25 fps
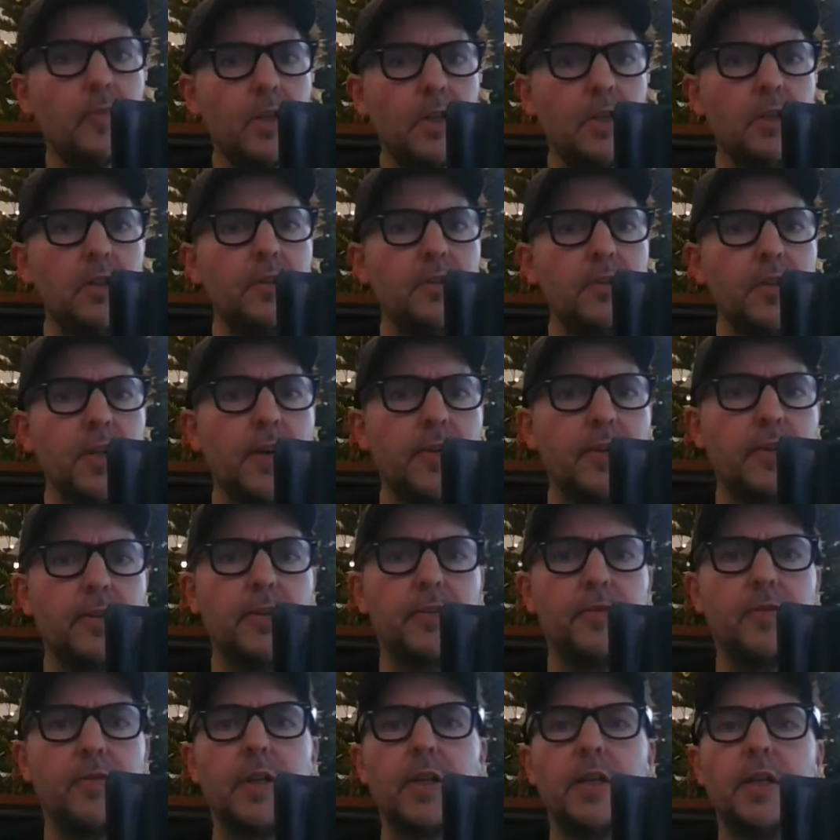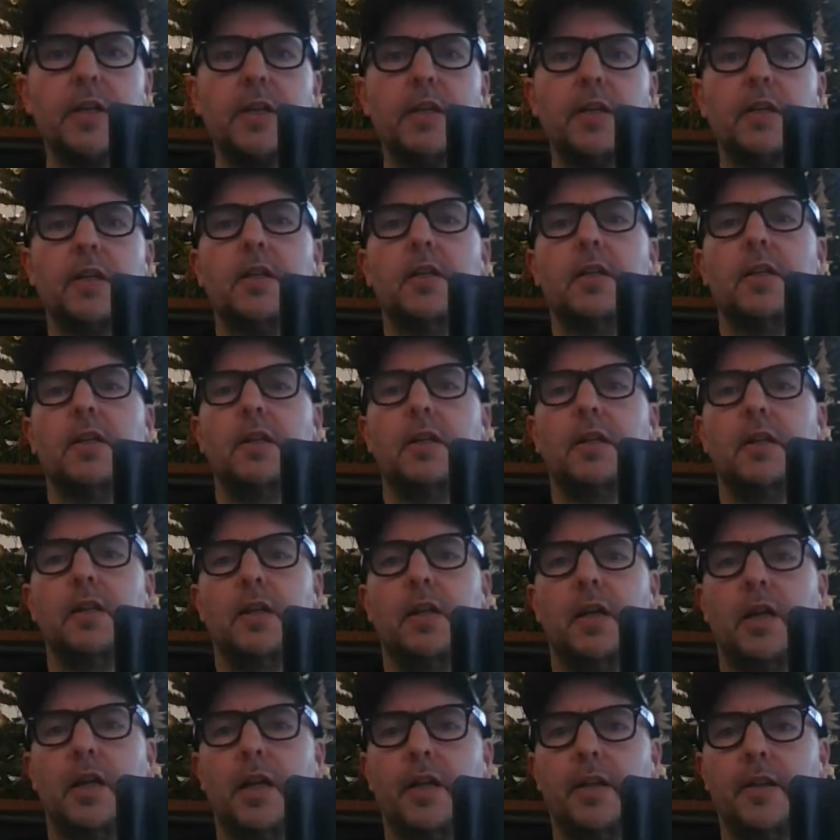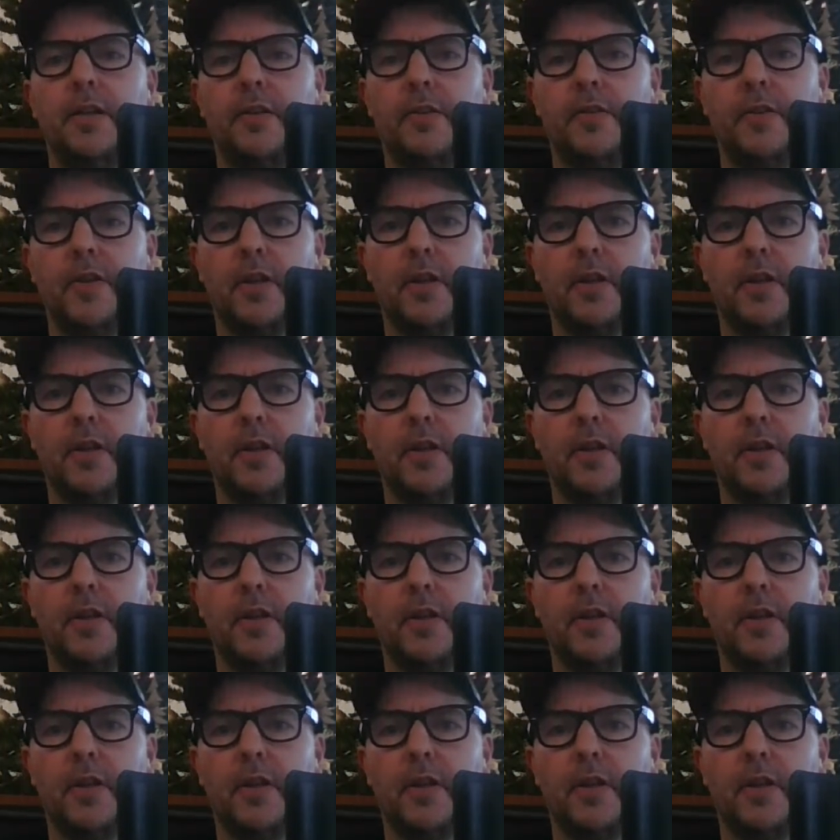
conservatively and